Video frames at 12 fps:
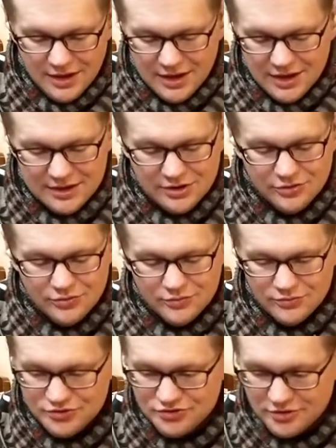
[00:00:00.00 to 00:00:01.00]
And
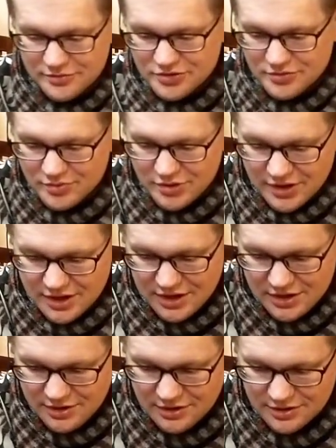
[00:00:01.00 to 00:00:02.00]
we'll start with the
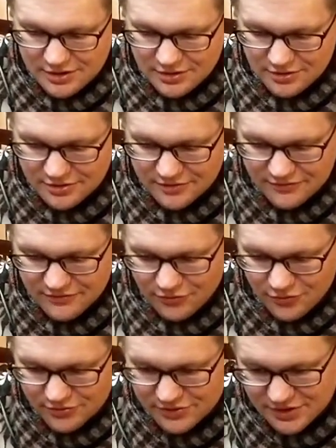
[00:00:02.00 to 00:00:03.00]
blade. Look
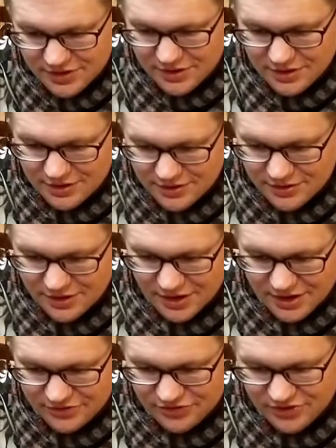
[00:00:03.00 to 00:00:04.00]
for the
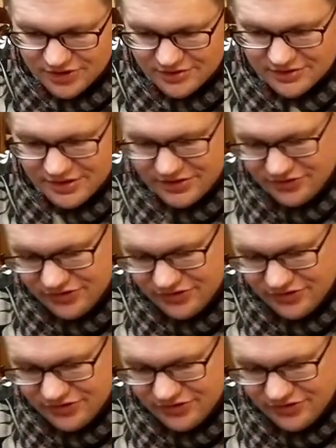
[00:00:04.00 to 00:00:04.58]
notch and the